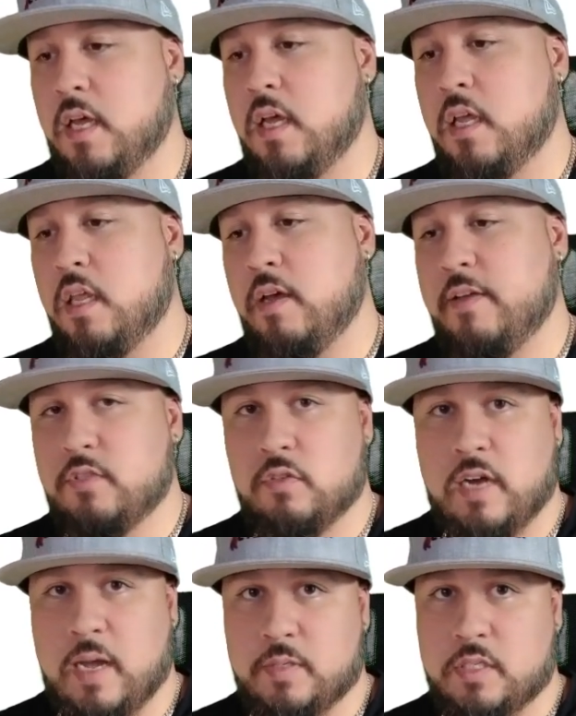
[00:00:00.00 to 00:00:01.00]
You'll have two
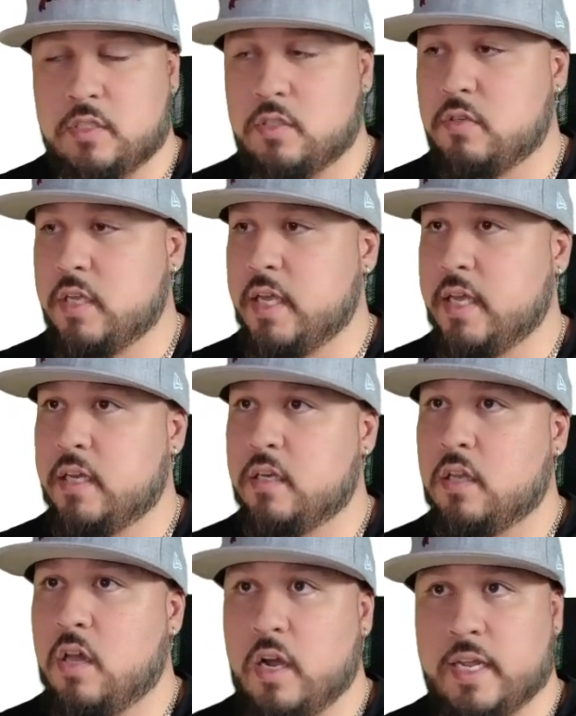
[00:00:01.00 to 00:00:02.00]
options. You can
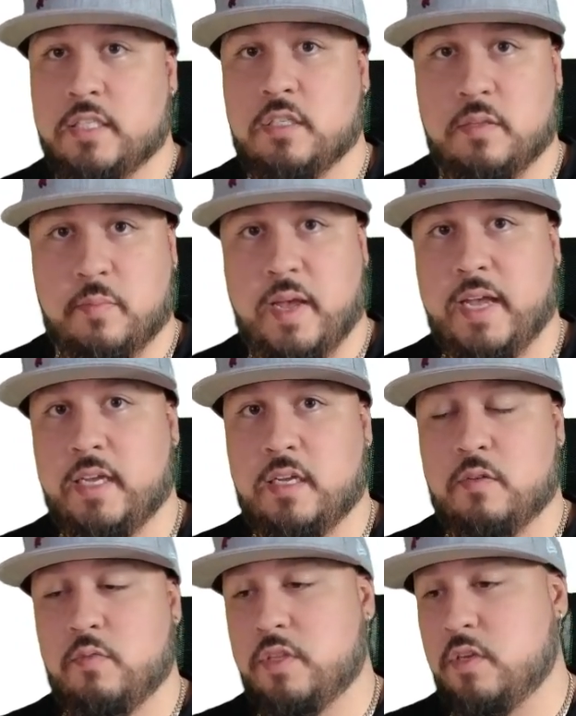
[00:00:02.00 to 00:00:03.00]
log into the bank
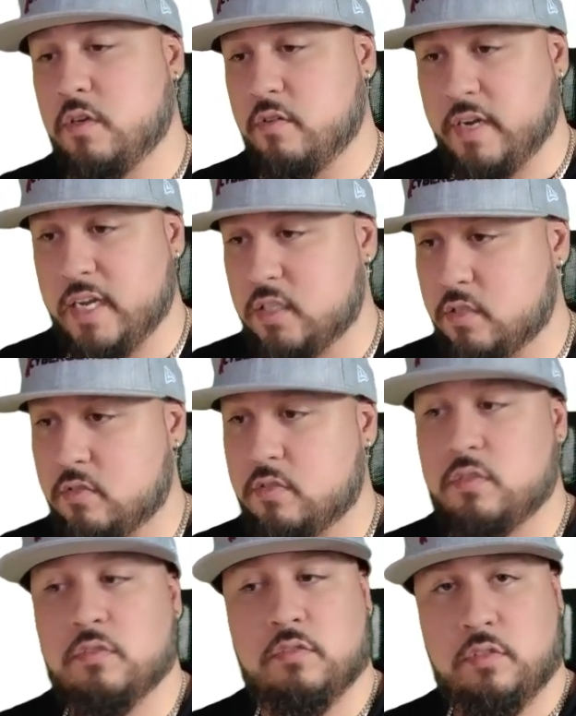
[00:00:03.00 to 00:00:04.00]
with your credentials
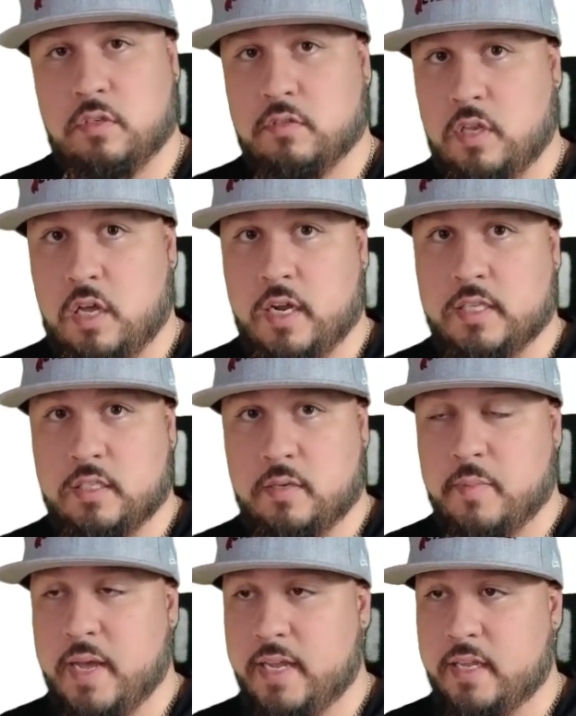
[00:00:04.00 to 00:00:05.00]
to, to log into the
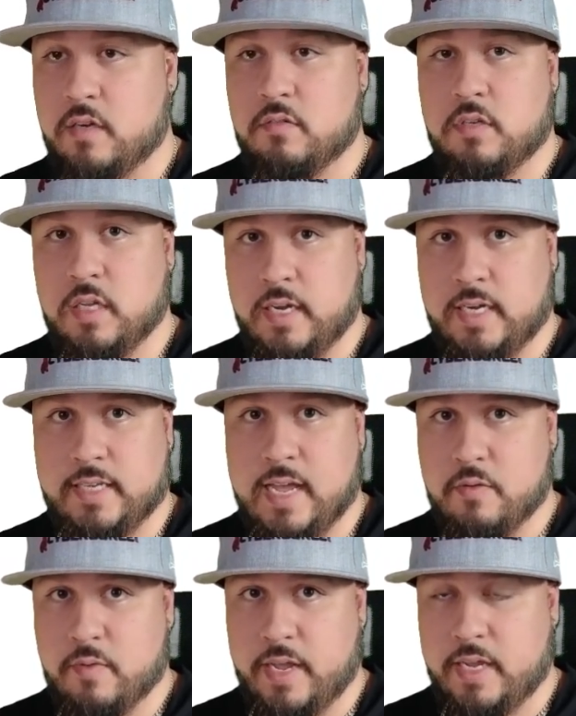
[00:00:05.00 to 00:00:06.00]
bank. It'll connect that
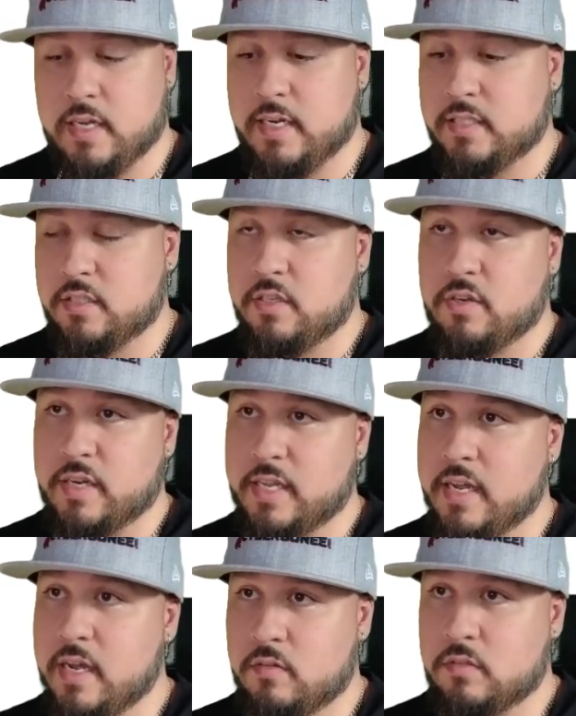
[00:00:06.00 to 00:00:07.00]
way and connect to your
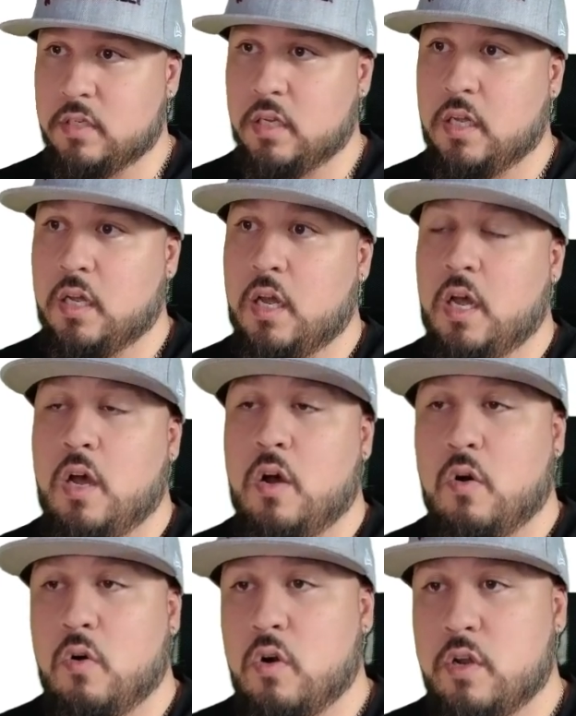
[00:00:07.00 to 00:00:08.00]
account.
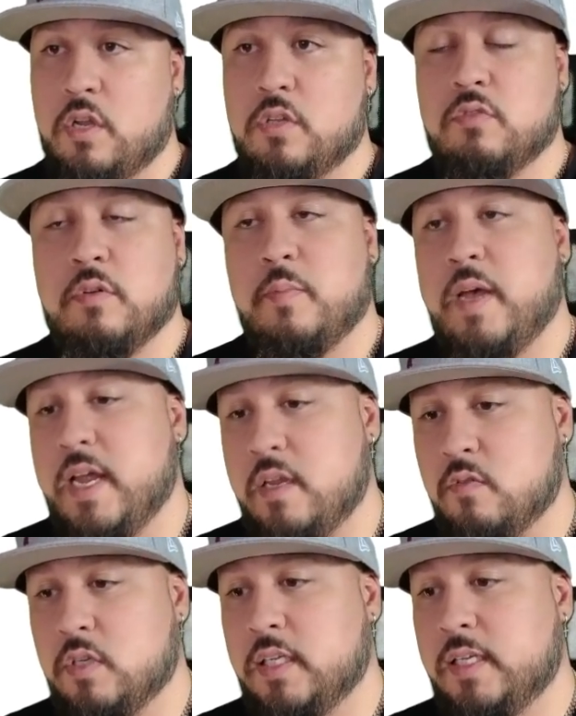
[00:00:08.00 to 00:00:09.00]
Or you could do it
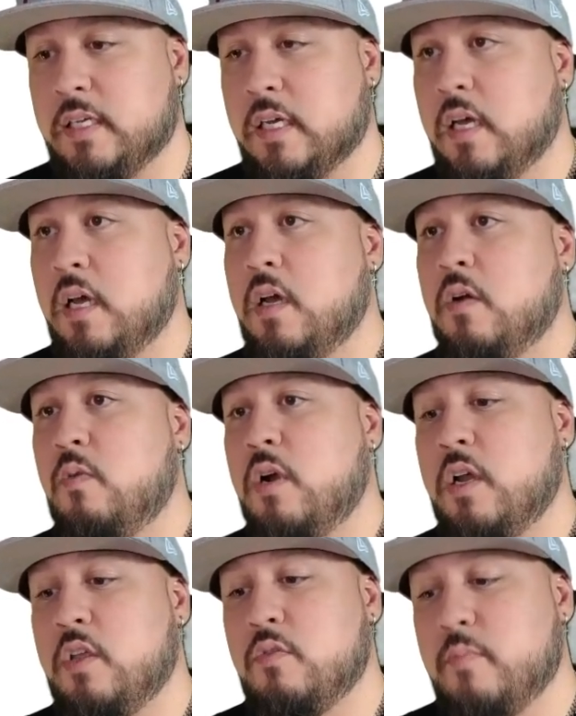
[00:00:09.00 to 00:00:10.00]
manually, where
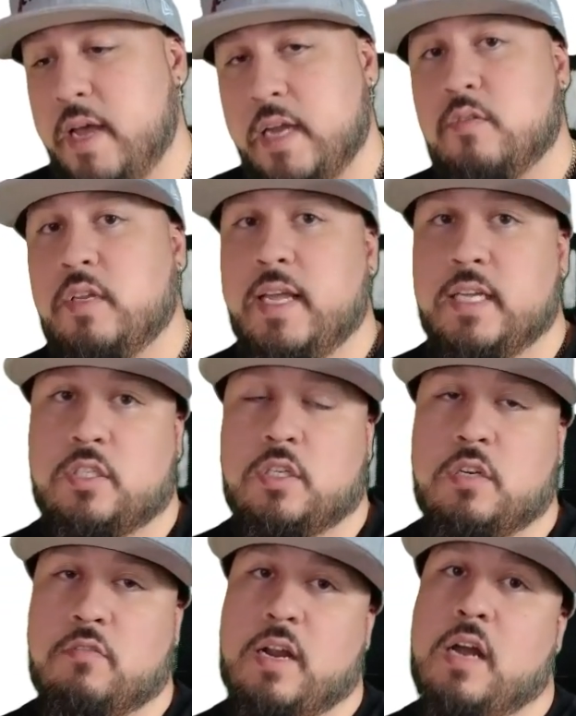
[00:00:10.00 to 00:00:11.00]
you manually enter
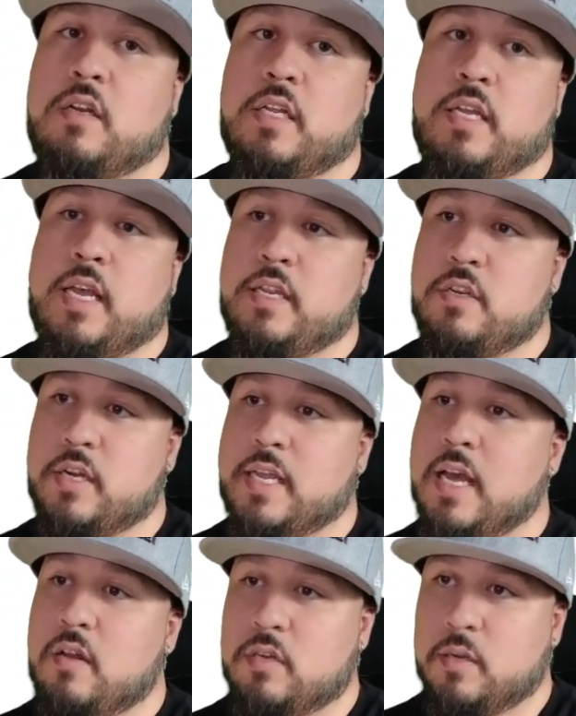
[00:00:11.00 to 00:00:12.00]
your routing and your
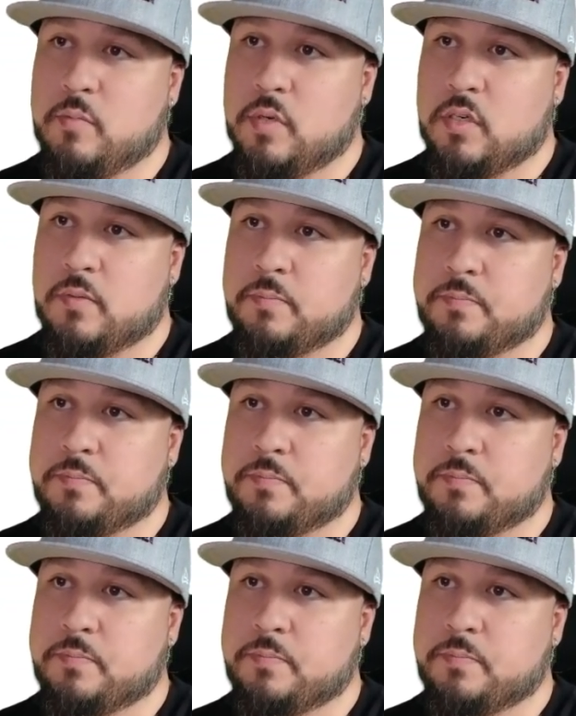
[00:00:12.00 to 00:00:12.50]
account number.